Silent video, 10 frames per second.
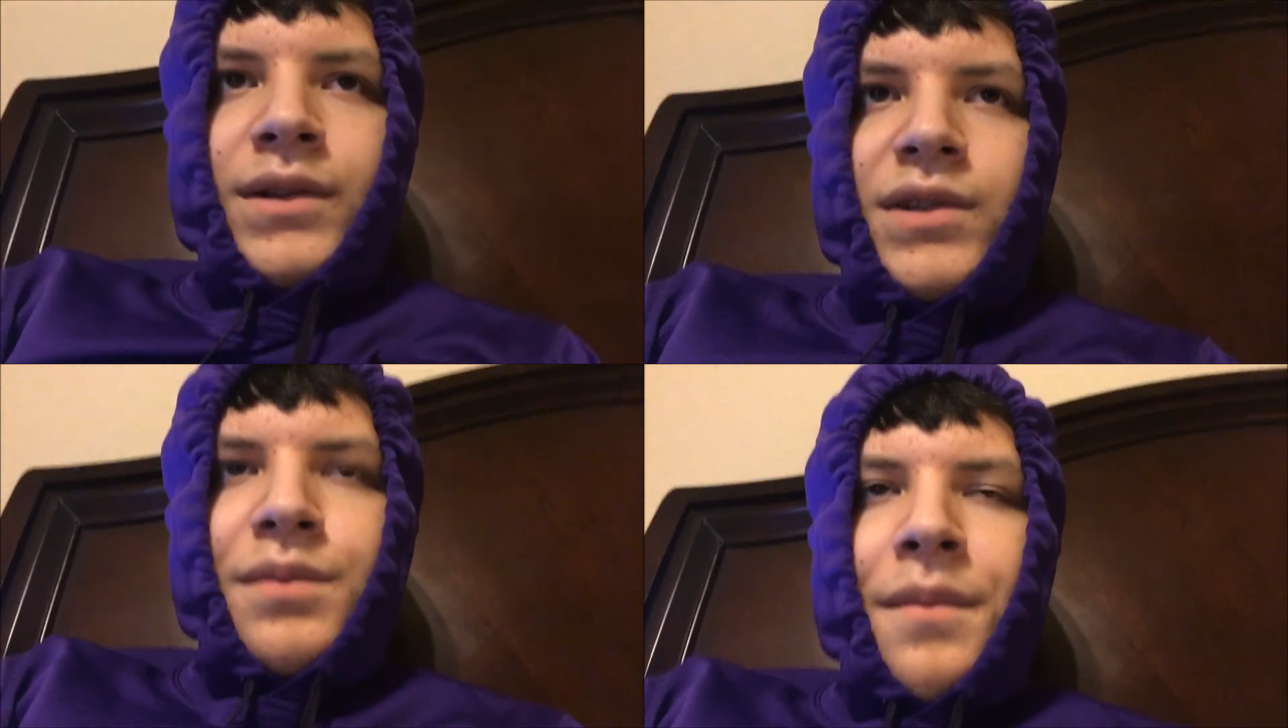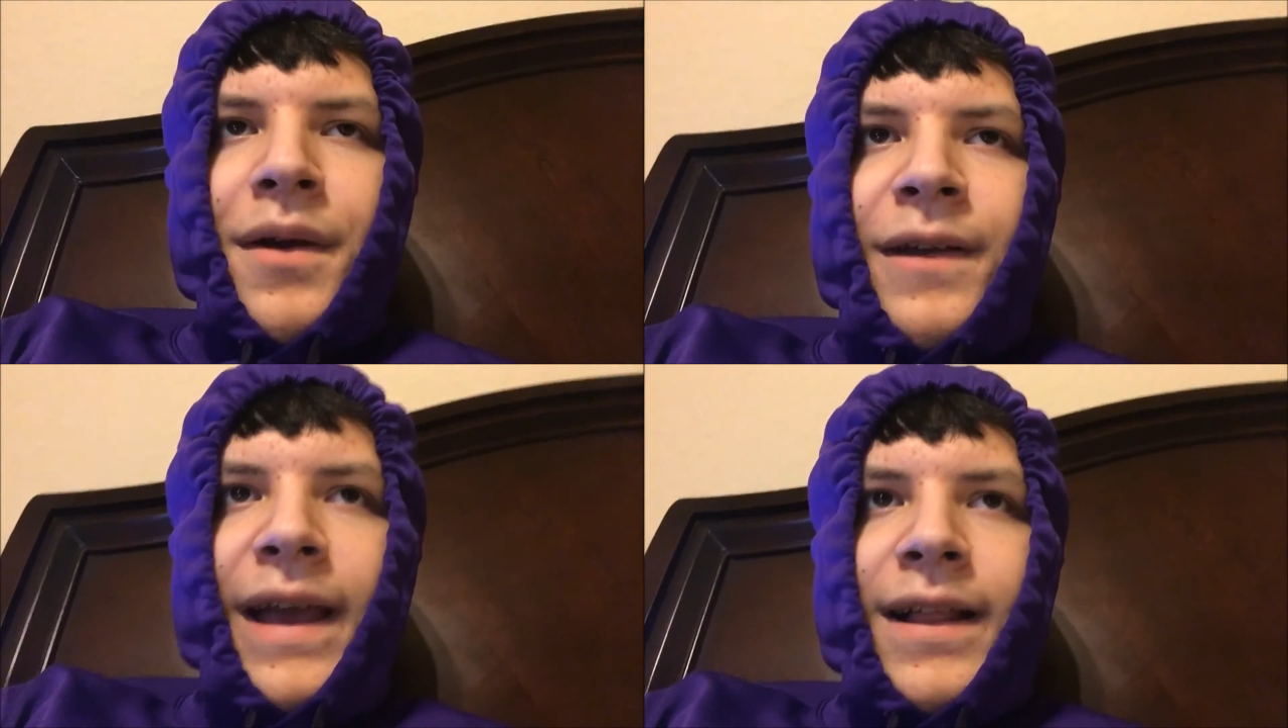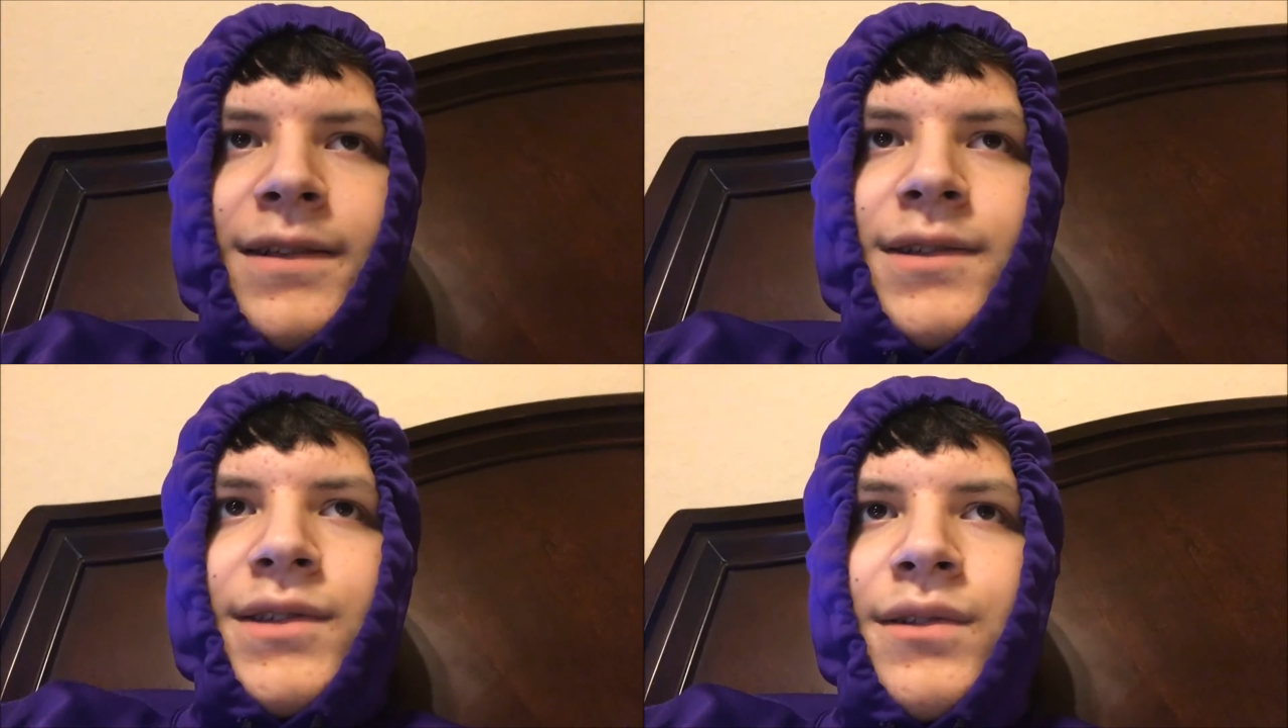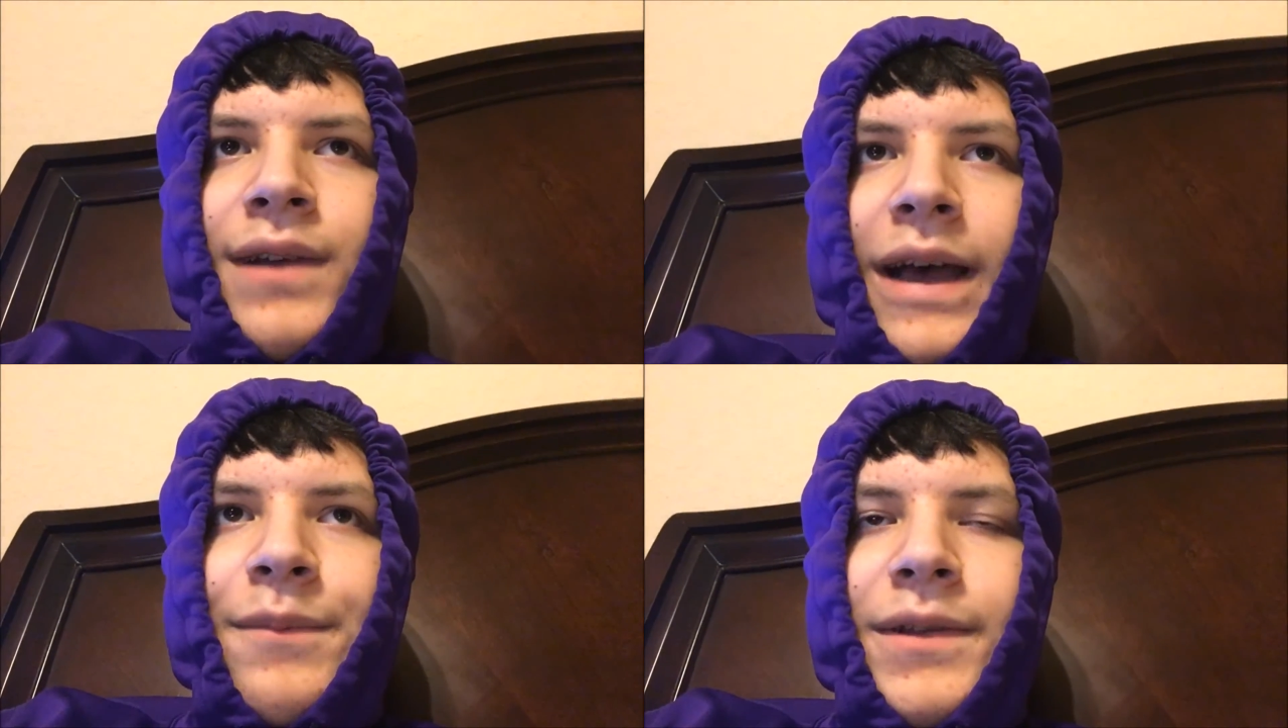Super Mario Galaxy 2
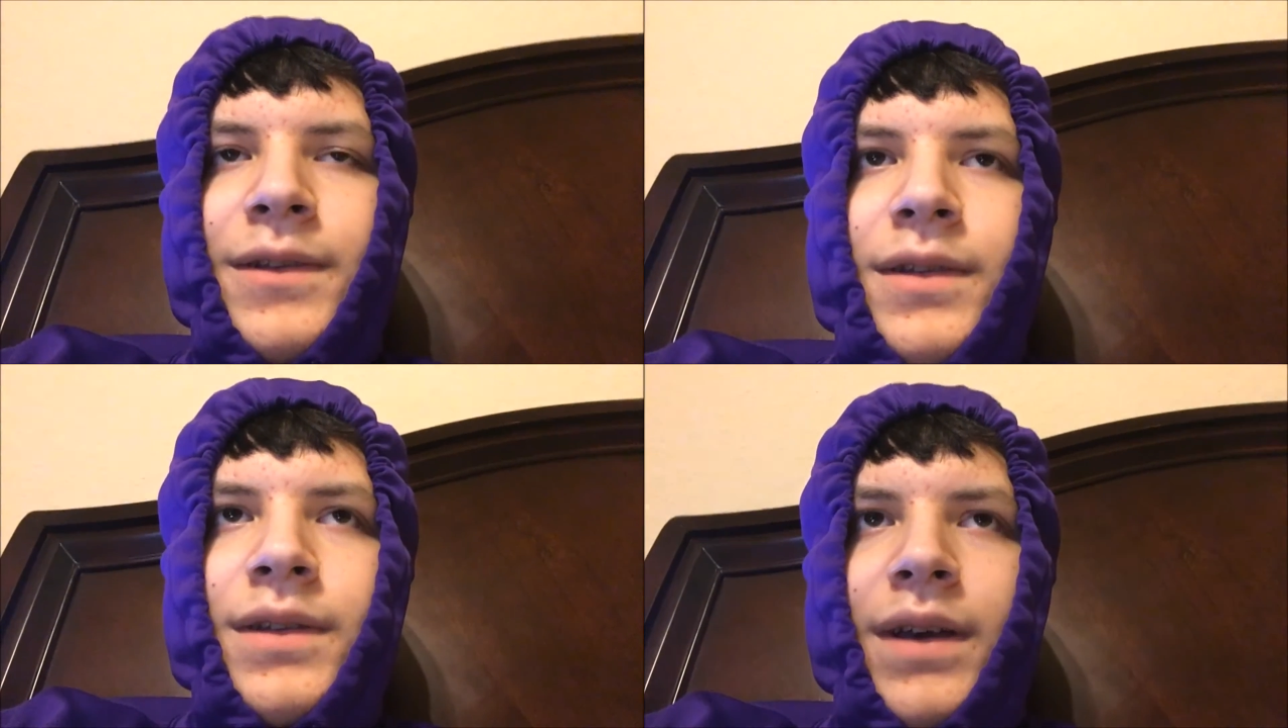happened,